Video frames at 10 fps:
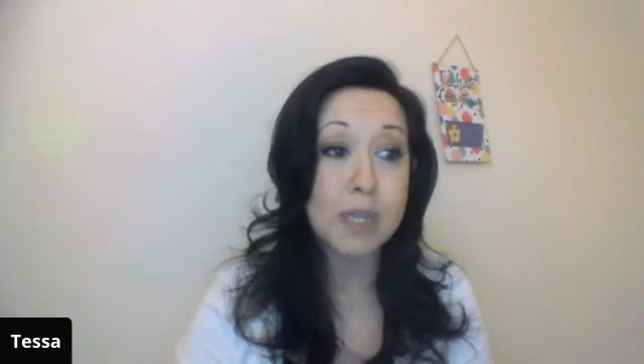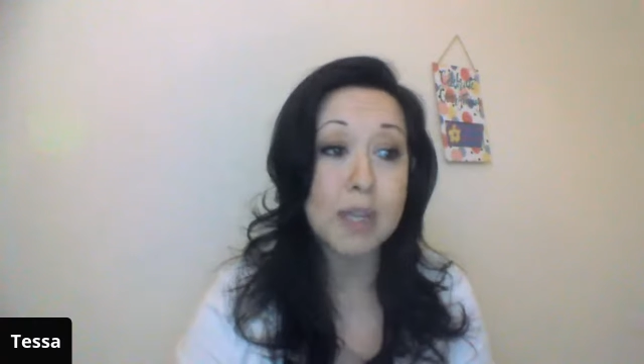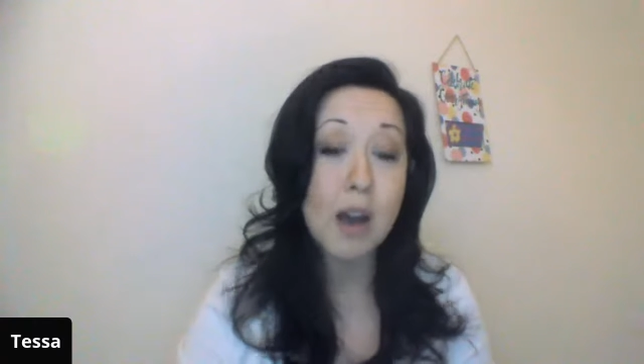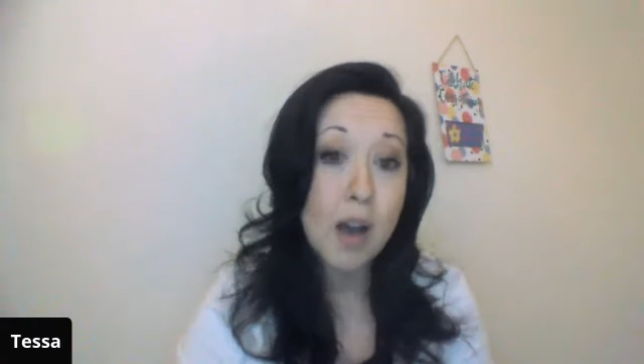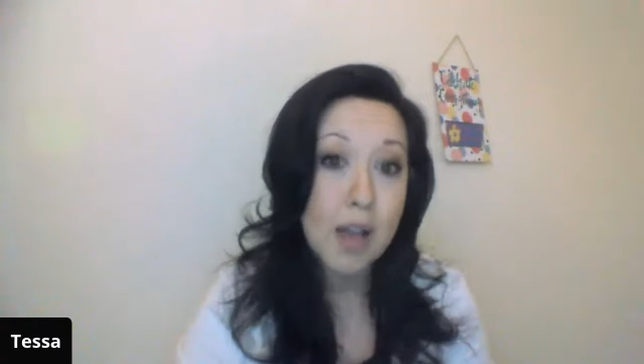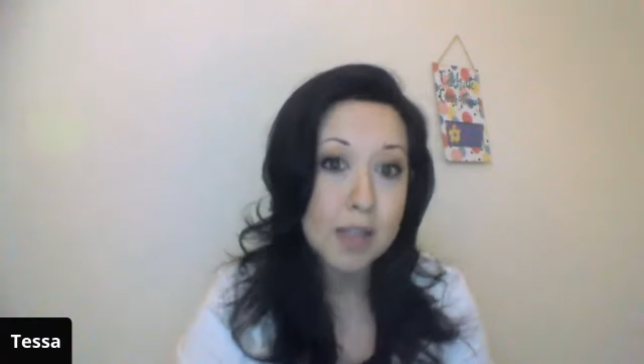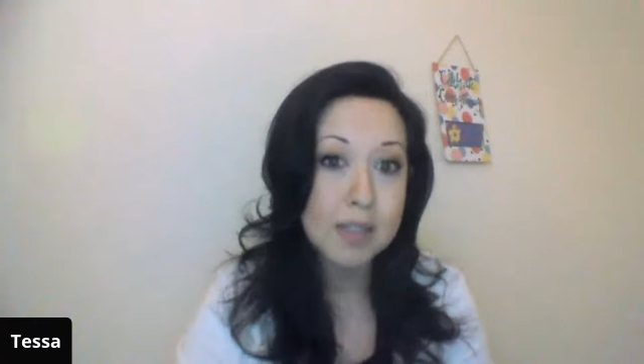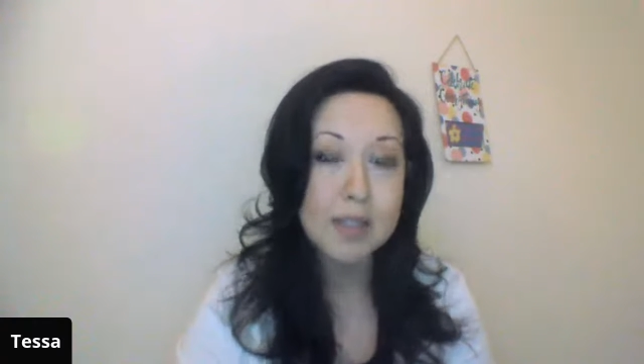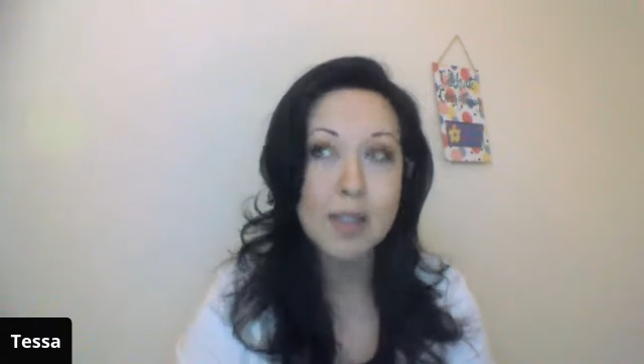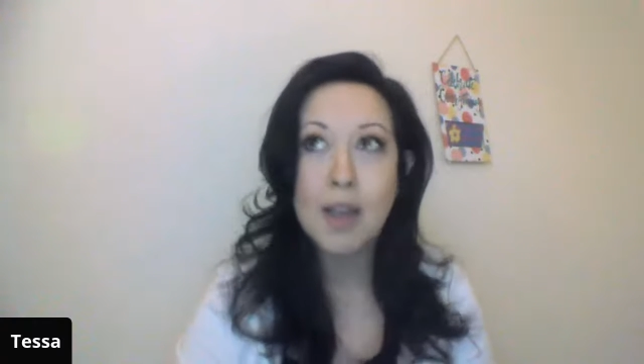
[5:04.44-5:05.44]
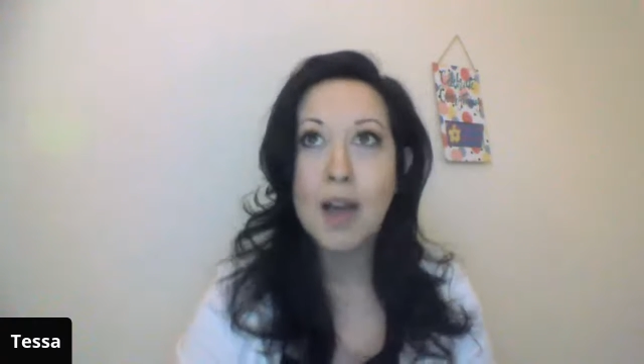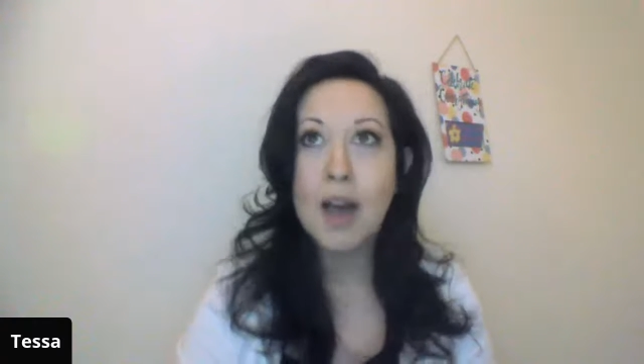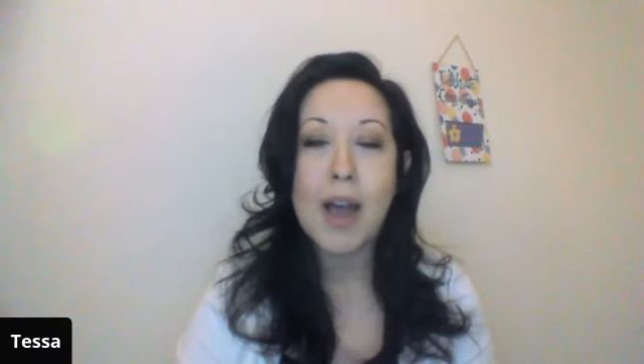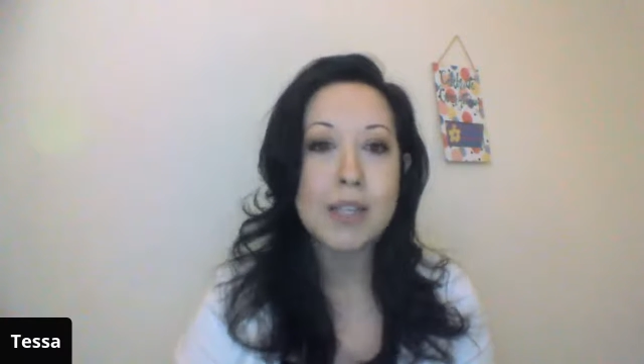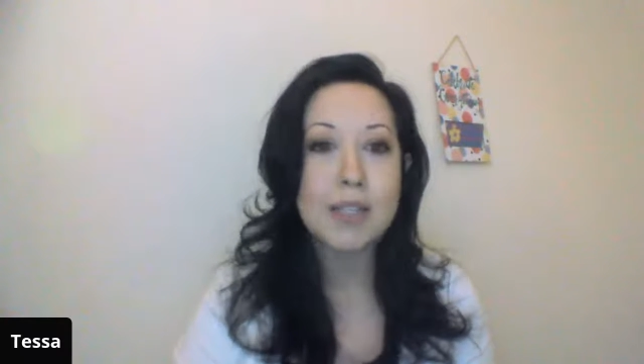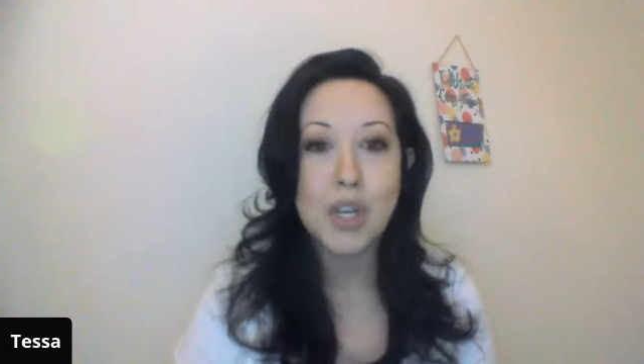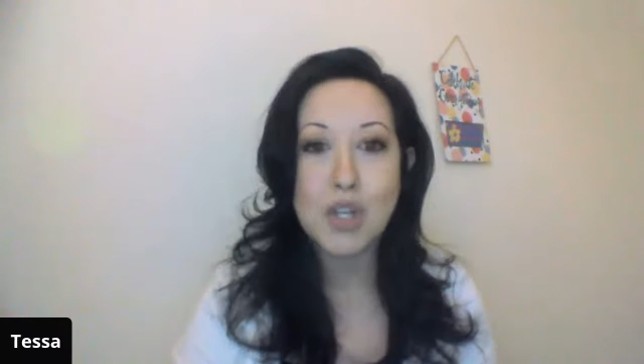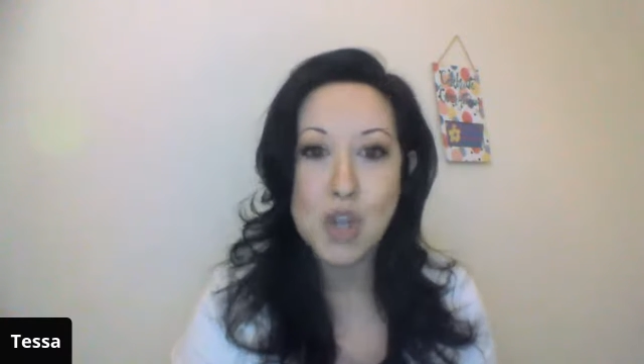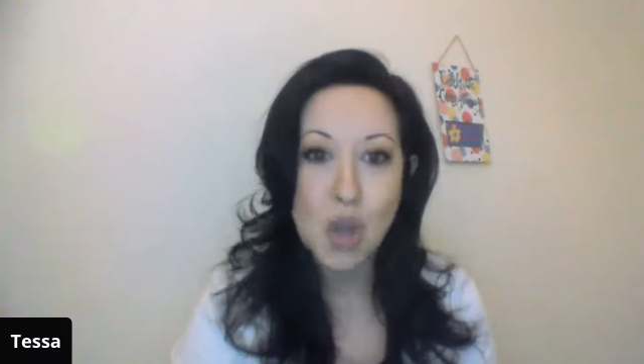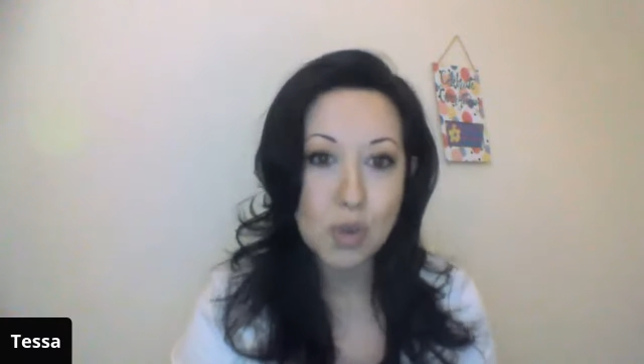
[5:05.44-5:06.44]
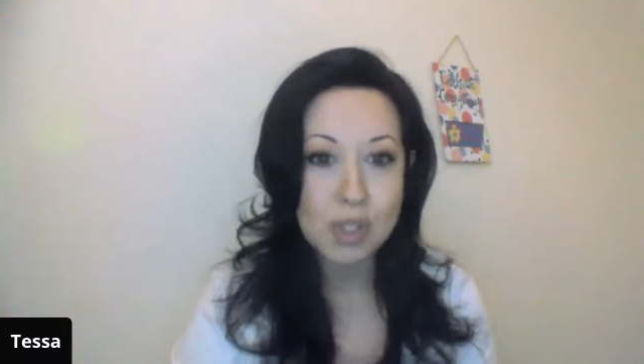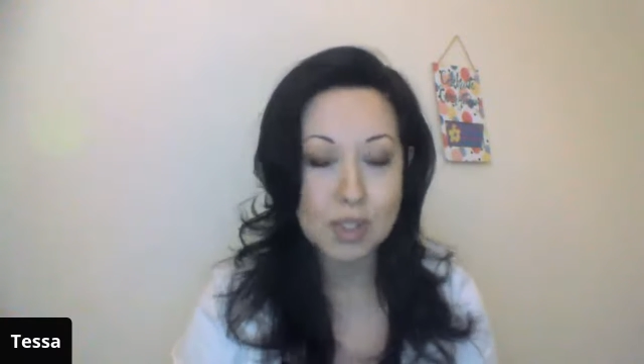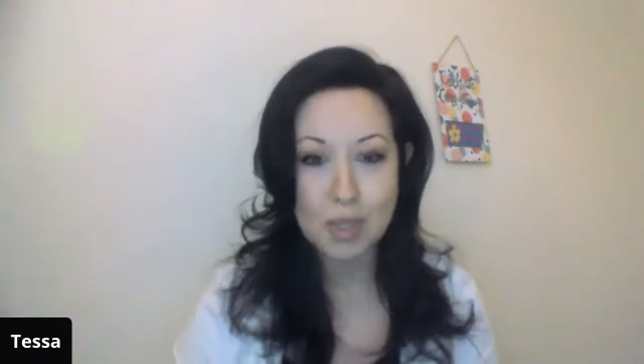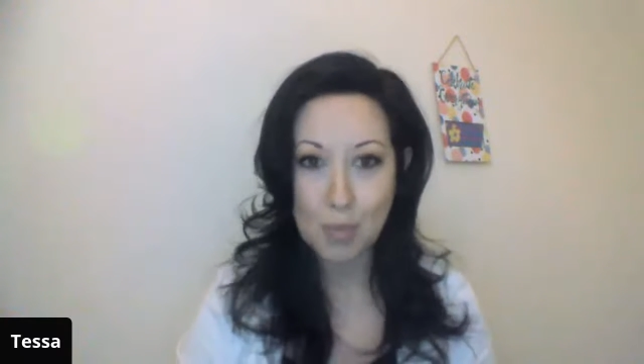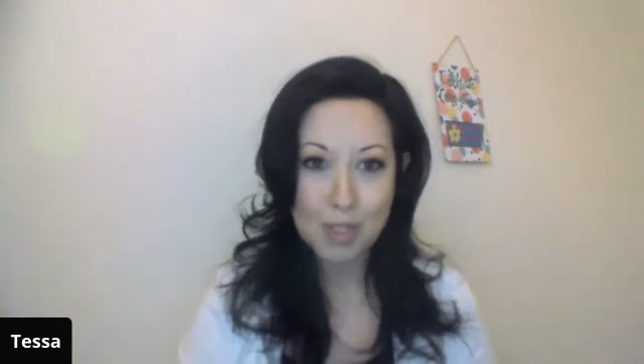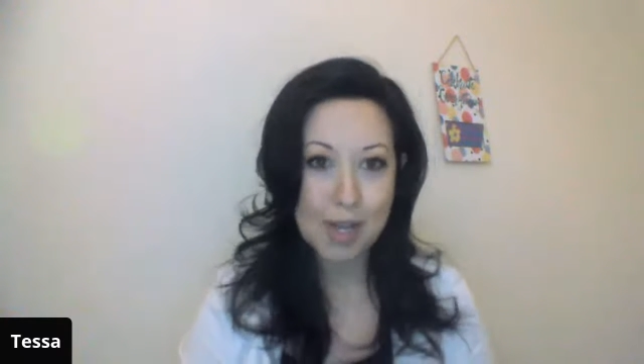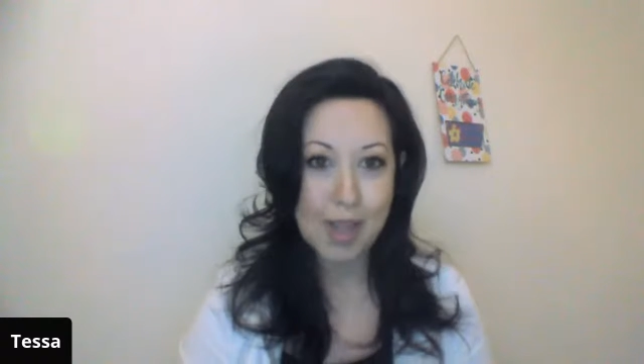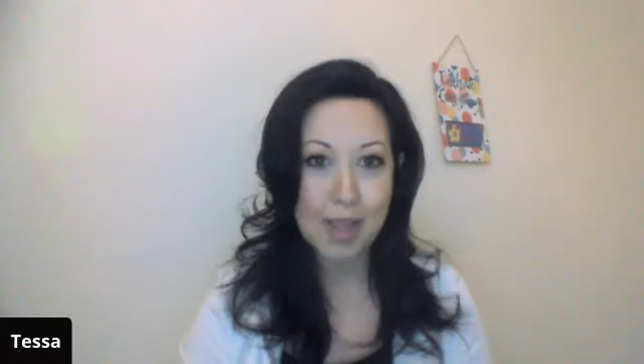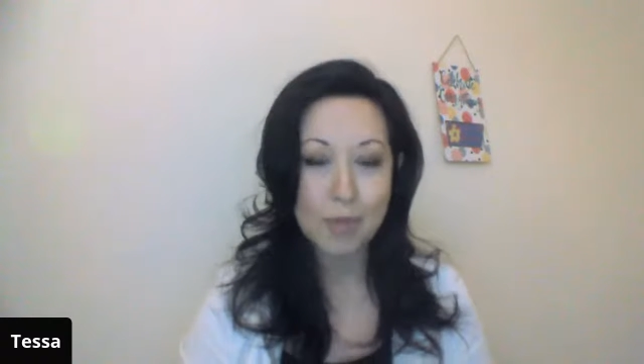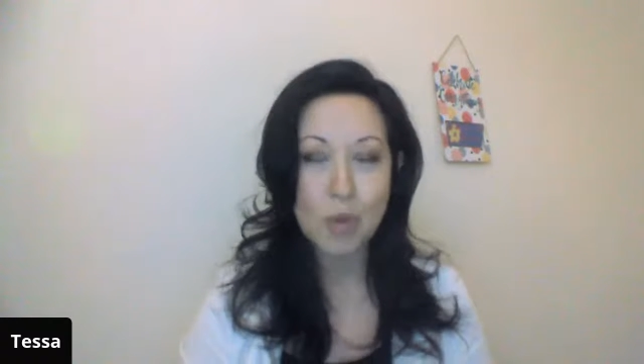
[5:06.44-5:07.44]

because I said no to someone today.